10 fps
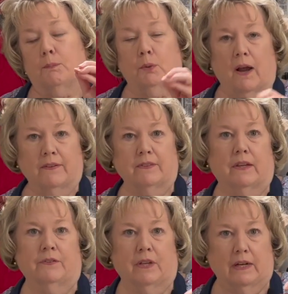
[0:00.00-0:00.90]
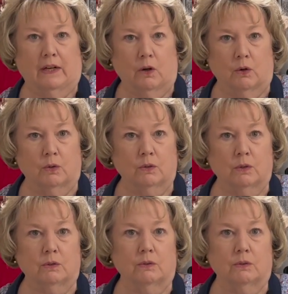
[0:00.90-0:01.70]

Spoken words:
processed in a cold